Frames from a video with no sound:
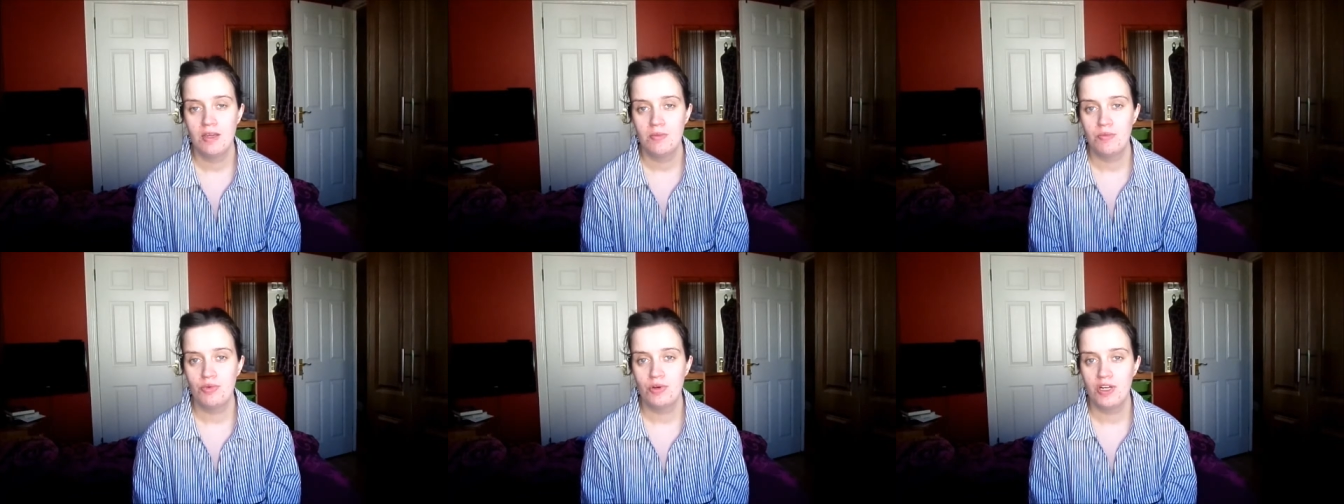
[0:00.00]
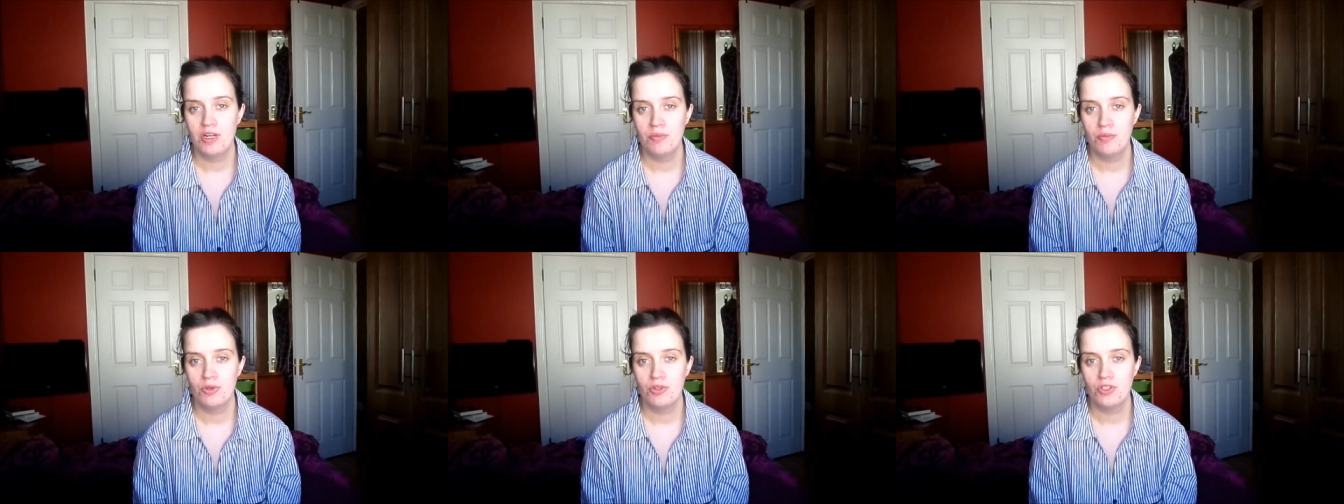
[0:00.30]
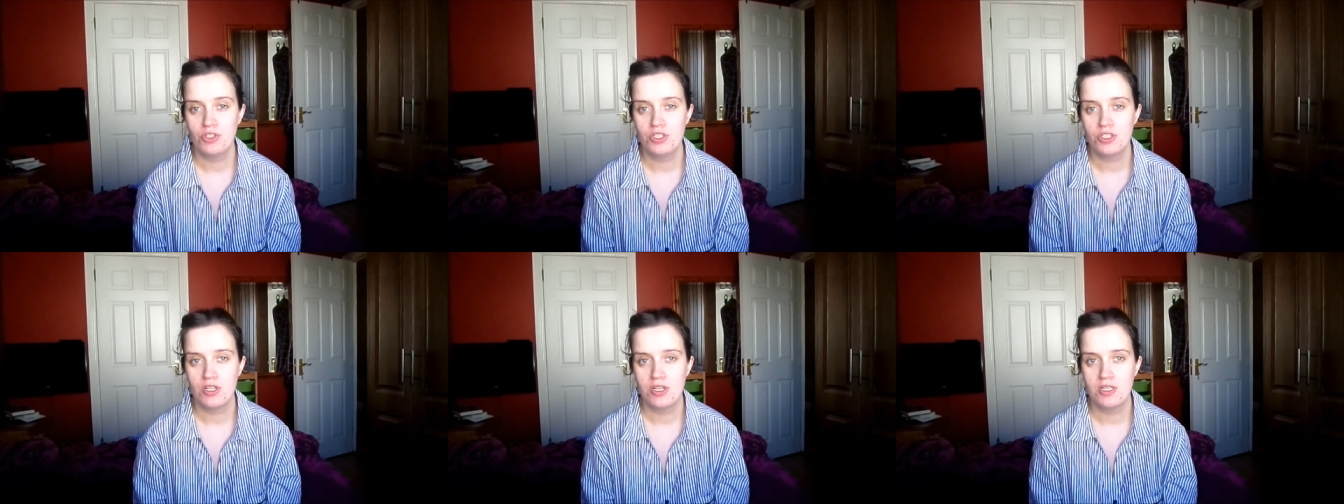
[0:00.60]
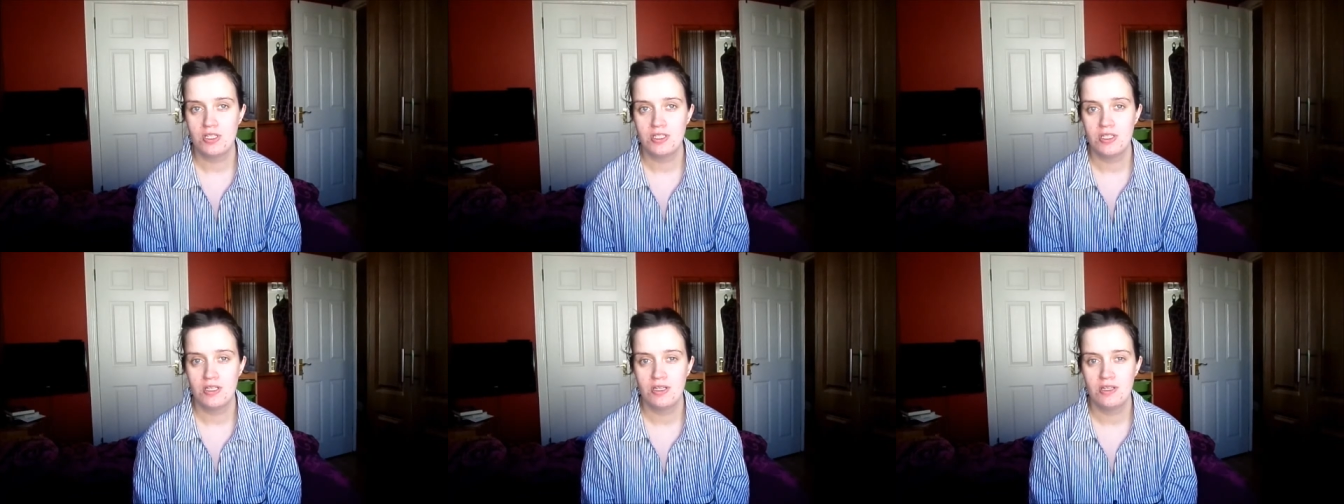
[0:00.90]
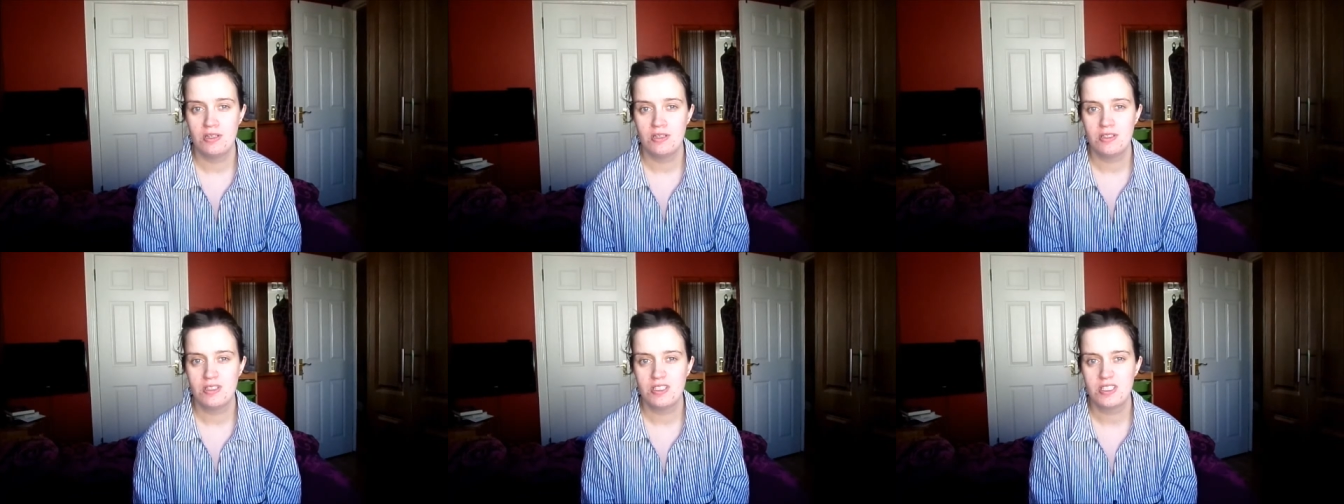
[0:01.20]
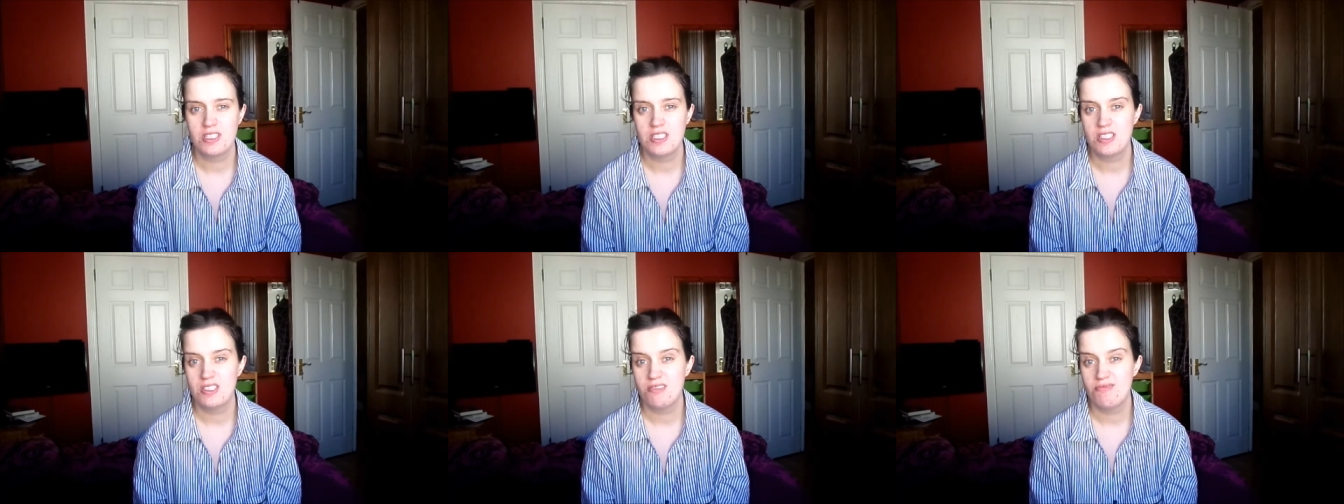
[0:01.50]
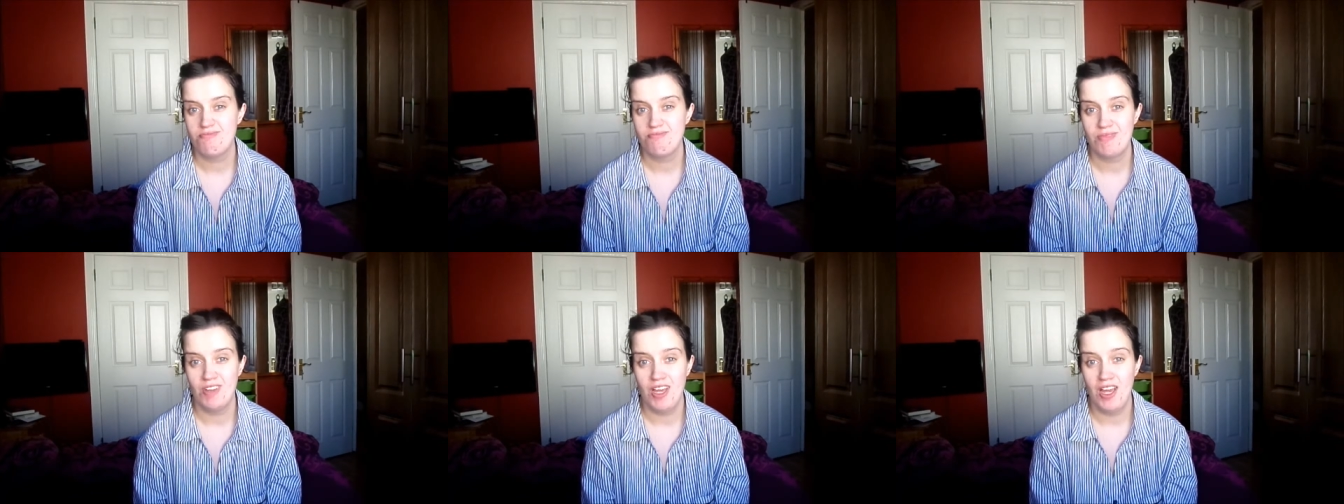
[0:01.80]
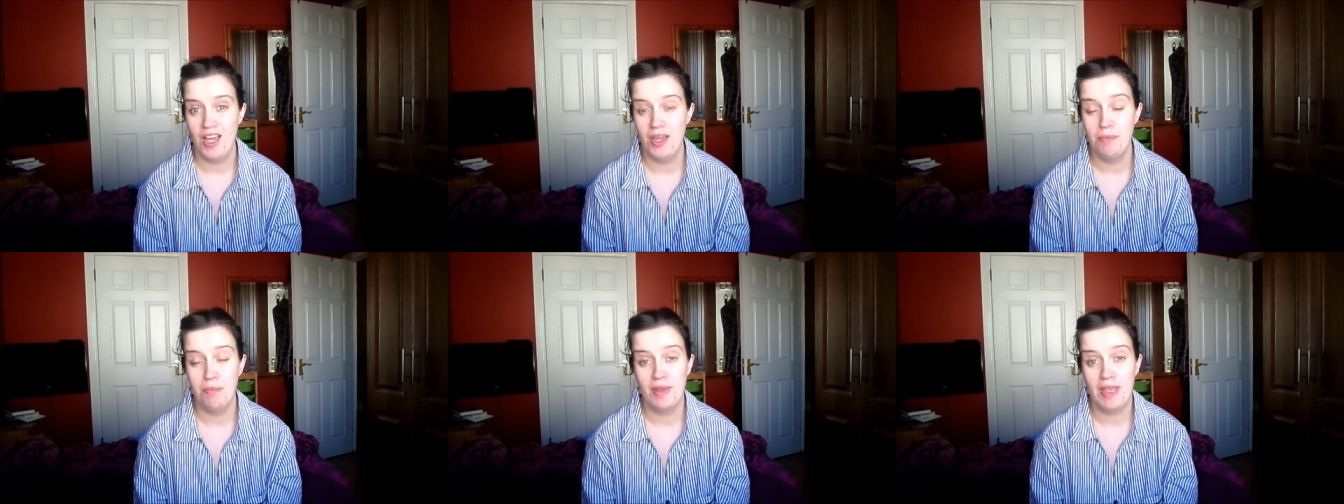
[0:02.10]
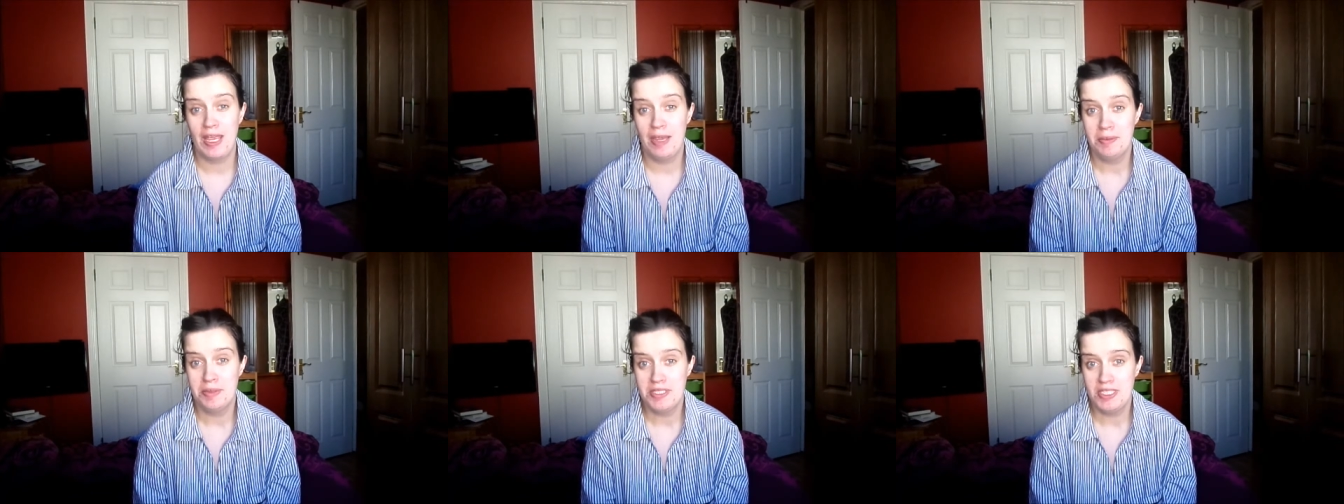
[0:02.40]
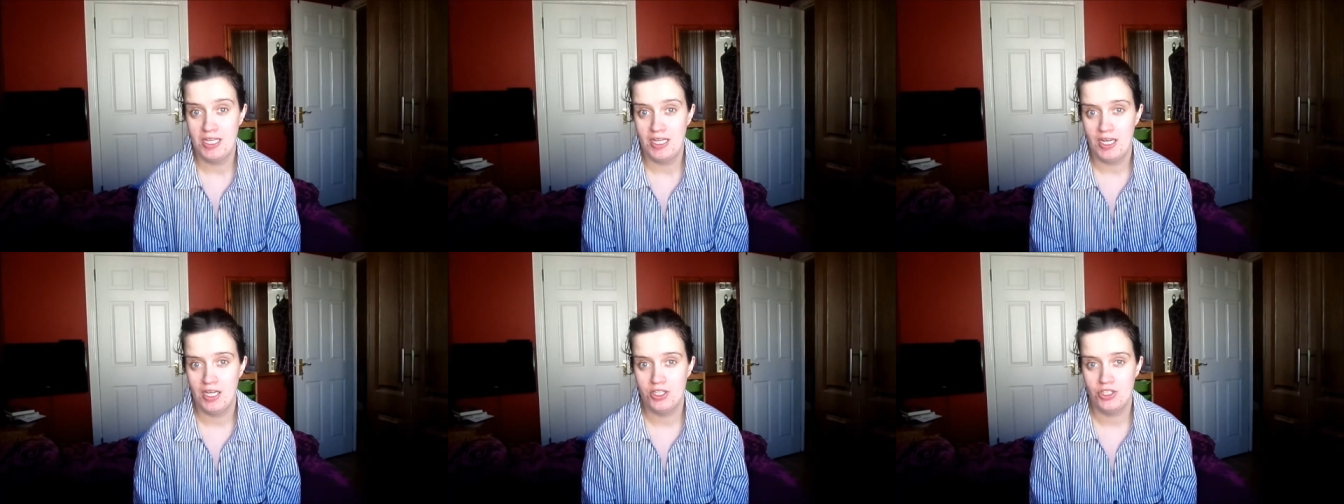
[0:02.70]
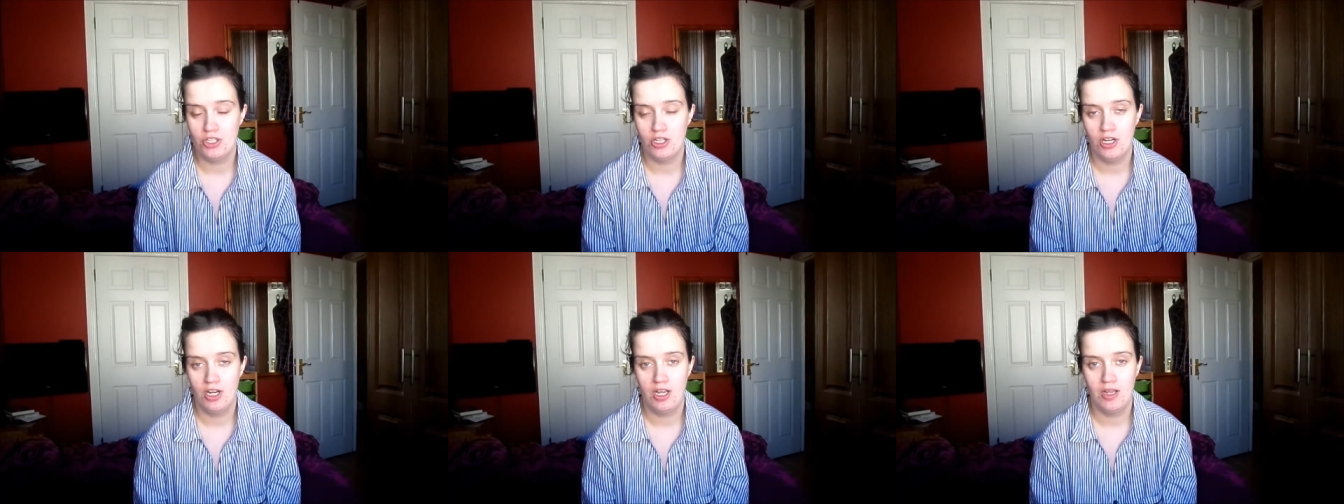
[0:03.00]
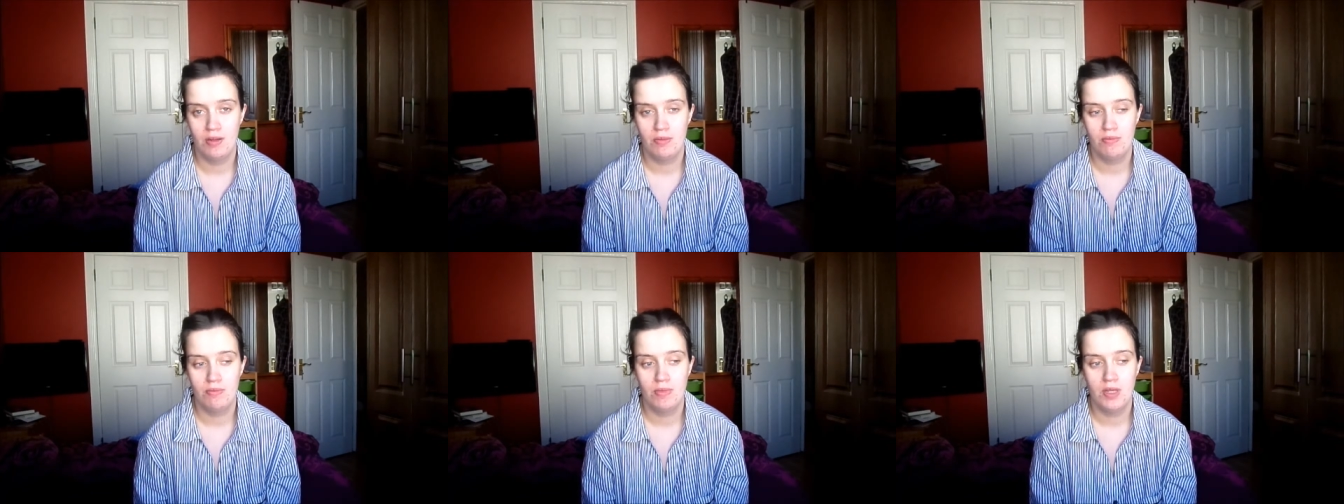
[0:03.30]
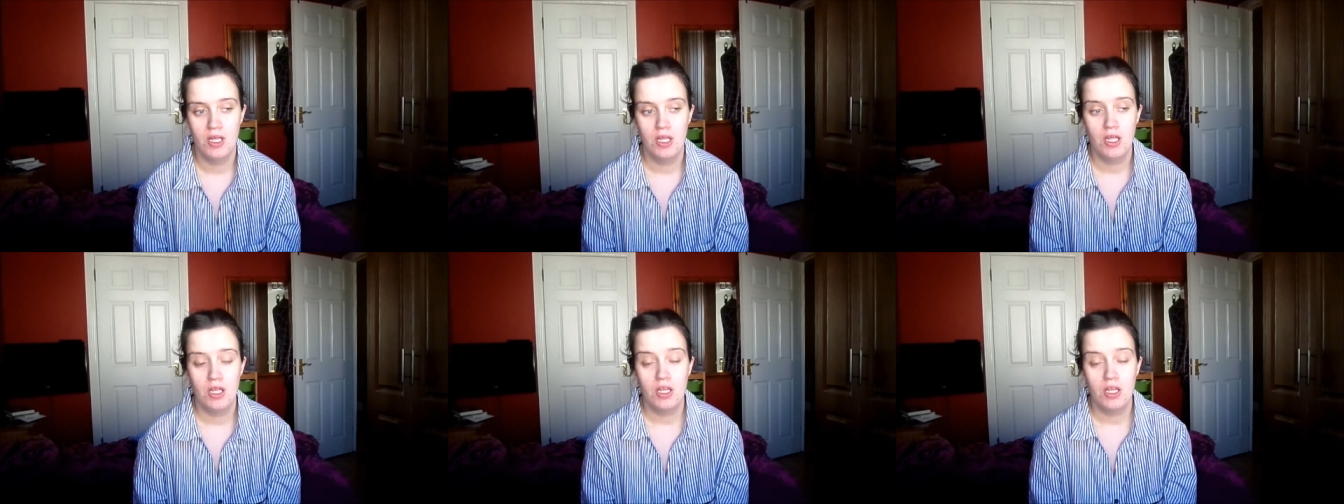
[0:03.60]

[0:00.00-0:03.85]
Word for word: pretty much since I became a teenager. I'm